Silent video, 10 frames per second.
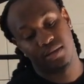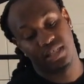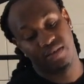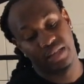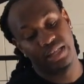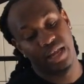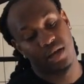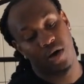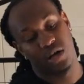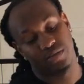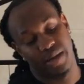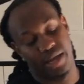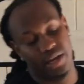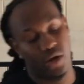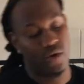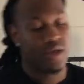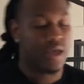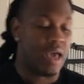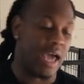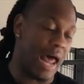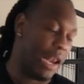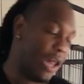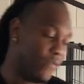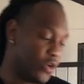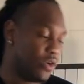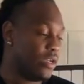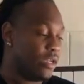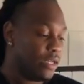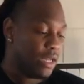She really did cost, man, you know. And I love her.